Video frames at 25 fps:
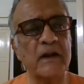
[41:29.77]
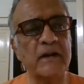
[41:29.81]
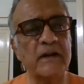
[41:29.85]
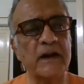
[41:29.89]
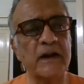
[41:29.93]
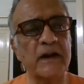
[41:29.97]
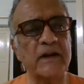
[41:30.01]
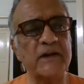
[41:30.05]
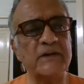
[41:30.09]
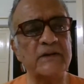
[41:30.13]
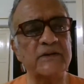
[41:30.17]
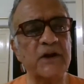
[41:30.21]

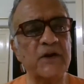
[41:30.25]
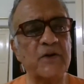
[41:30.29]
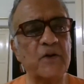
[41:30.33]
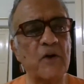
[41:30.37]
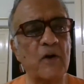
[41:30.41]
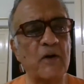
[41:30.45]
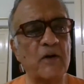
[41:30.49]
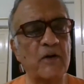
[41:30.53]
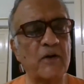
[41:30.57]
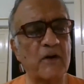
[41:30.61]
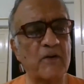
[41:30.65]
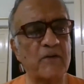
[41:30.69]
There is the
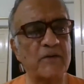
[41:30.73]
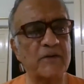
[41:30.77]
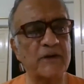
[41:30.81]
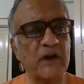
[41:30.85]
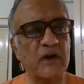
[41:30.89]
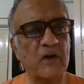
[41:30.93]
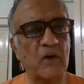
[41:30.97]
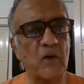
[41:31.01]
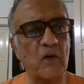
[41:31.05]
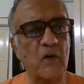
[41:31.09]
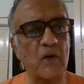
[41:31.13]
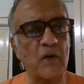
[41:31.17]
dog around
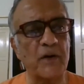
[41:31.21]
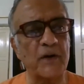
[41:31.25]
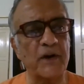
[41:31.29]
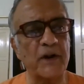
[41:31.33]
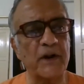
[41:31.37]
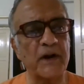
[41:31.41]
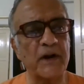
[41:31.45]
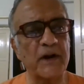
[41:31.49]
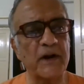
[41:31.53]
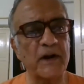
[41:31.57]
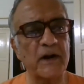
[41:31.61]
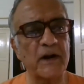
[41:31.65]
the
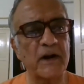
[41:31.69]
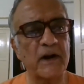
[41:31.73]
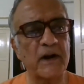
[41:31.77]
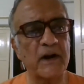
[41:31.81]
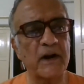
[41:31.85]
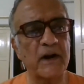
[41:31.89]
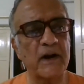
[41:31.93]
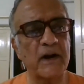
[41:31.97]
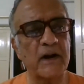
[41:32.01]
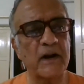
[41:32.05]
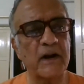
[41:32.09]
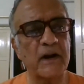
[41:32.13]
corner.
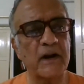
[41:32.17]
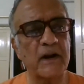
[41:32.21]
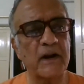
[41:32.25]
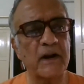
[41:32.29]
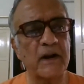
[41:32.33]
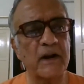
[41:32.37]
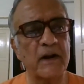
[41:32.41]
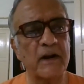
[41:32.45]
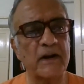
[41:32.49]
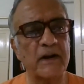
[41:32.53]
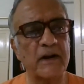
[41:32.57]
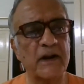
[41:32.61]

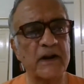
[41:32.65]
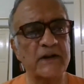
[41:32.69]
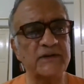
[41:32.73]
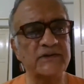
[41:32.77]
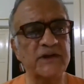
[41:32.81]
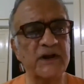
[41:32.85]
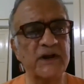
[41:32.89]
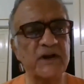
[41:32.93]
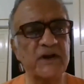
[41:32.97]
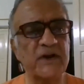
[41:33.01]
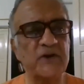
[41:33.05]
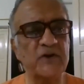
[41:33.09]
There is
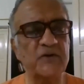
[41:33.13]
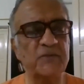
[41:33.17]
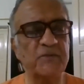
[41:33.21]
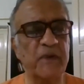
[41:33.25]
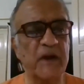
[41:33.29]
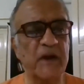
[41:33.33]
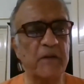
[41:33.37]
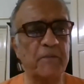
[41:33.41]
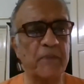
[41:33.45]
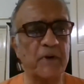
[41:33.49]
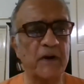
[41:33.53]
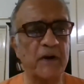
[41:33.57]
the
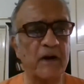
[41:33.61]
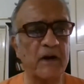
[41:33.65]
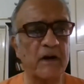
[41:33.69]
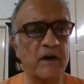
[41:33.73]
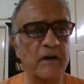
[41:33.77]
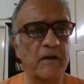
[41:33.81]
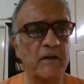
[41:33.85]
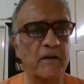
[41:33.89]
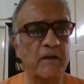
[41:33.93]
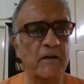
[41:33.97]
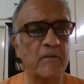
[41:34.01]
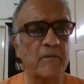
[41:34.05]
newspaper.
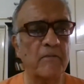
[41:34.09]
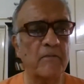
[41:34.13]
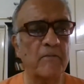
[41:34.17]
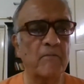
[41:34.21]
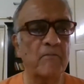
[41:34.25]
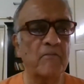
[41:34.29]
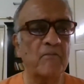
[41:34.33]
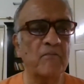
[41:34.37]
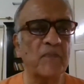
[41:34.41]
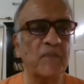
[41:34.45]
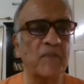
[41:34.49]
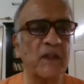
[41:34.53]

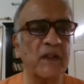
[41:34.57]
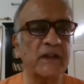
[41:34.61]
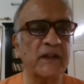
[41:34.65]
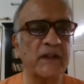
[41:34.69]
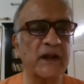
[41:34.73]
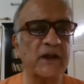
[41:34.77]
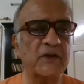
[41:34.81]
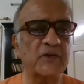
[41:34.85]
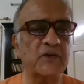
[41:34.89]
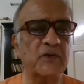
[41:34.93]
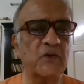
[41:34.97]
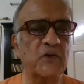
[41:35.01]

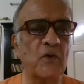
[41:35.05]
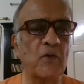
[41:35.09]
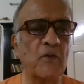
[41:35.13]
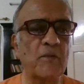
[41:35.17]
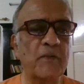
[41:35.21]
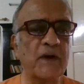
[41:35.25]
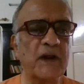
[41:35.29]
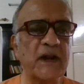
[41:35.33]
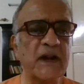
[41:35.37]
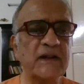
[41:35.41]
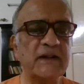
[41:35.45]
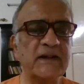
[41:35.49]
There are so
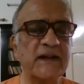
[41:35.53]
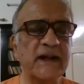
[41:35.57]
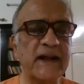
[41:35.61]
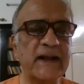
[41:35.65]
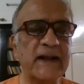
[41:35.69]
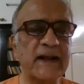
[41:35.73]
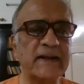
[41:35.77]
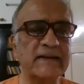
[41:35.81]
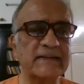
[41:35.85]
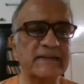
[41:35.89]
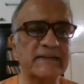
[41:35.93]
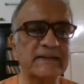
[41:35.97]
many
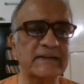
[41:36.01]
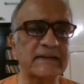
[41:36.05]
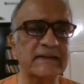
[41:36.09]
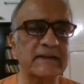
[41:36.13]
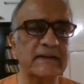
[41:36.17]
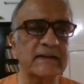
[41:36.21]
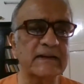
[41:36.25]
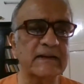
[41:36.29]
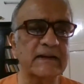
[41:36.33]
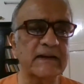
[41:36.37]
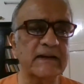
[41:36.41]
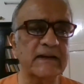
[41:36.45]
things.
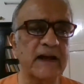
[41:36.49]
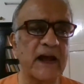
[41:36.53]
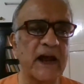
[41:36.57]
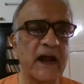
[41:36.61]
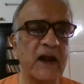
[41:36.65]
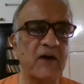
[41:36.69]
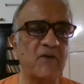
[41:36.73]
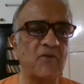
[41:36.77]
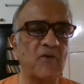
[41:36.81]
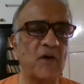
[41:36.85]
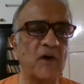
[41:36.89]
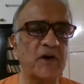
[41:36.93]

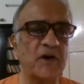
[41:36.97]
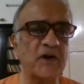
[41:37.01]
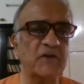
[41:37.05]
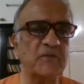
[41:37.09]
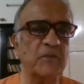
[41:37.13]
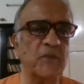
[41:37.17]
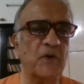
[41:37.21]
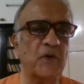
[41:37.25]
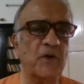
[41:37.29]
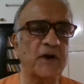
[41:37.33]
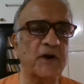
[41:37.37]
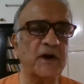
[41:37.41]
And what is
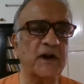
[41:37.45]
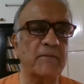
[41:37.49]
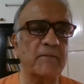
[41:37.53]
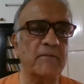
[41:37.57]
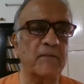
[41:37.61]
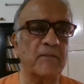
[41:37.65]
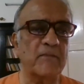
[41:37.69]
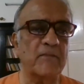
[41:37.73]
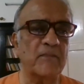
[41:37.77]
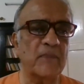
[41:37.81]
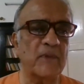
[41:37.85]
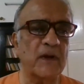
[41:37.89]

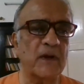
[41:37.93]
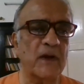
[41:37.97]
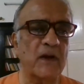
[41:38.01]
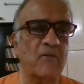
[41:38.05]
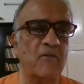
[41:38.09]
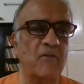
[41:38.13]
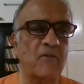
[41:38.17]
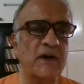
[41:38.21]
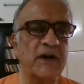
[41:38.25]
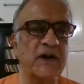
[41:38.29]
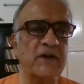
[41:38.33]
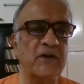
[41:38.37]
boredom?
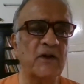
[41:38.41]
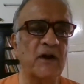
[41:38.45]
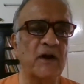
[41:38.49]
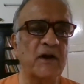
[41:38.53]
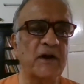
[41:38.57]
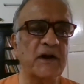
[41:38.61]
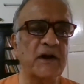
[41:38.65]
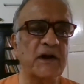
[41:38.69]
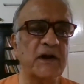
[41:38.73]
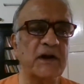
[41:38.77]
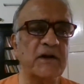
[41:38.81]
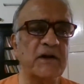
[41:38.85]
One is
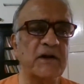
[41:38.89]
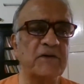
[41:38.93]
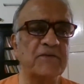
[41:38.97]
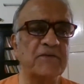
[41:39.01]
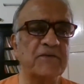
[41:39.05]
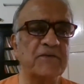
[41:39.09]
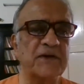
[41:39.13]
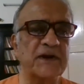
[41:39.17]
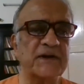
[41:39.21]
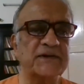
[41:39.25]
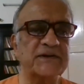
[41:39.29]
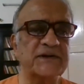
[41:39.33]
not
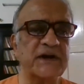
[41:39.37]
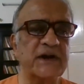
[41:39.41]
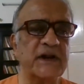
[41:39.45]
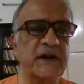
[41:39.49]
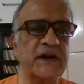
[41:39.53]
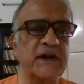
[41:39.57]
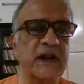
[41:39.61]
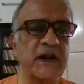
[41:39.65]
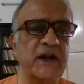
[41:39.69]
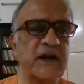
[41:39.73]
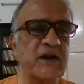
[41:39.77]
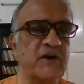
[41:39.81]
interested
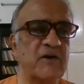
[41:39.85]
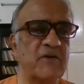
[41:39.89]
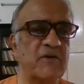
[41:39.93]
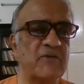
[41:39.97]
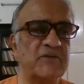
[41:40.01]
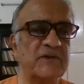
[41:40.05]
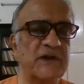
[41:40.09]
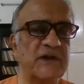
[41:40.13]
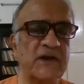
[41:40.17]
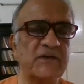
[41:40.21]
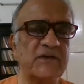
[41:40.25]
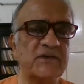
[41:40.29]
in any
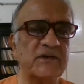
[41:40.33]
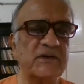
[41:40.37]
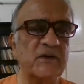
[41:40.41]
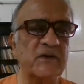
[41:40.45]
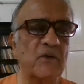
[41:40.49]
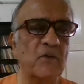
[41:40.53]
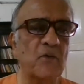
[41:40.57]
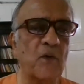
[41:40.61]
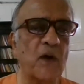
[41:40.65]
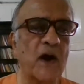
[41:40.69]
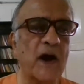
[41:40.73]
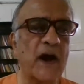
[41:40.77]
of this.
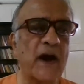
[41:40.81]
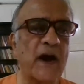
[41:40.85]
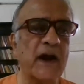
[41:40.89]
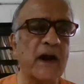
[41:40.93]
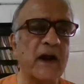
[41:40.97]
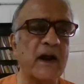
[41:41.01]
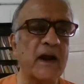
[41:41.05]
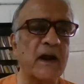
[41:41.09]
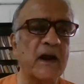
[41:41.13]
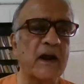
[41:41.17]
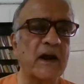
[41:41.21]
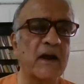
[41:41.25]
Why?
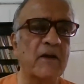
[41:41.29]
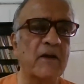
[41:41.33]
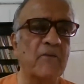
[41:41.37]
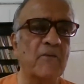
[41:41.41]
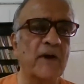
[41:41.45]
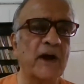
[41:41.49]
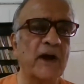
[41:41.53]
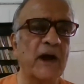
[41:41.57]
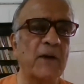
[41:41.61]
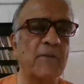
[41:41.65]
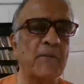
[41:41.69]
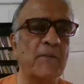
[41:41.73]

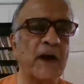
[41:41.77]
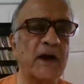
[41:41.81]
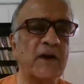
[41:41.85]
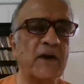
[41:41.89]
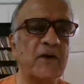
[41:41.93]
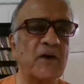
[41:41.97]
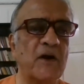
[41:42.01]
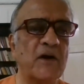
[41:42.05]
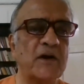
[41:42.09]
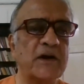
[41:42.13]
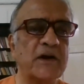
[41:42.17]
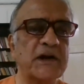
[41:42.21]
Why am I
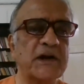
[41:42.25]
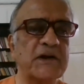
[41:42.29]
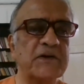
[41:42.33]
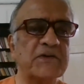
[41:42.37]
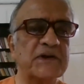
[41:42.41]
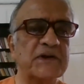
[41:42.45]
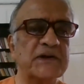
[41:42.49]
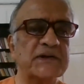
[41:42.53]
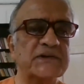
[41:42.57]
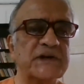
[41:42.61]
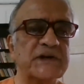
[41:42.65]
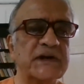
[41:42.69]
not
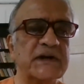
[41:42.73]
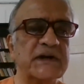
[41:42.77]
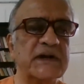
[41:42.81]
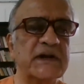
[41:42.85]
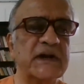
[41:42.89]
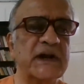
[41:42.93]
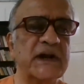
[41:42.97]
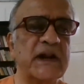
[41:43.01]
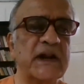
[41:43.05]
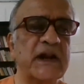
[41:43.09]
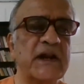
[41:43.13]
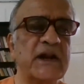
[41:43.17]
interested
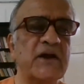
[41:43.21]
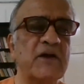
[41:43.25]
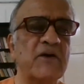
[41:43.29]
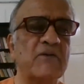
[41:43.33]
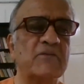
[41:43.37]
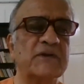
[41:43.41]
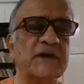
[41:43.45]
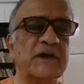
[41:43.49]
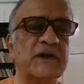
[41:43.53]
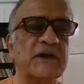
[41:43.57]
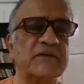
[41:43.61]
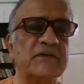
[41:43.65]
in any
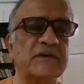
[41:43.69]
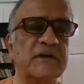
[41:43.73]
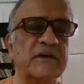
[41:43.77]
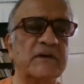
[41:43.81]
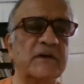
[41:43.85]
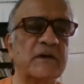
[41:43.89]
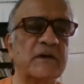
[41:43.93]
of this?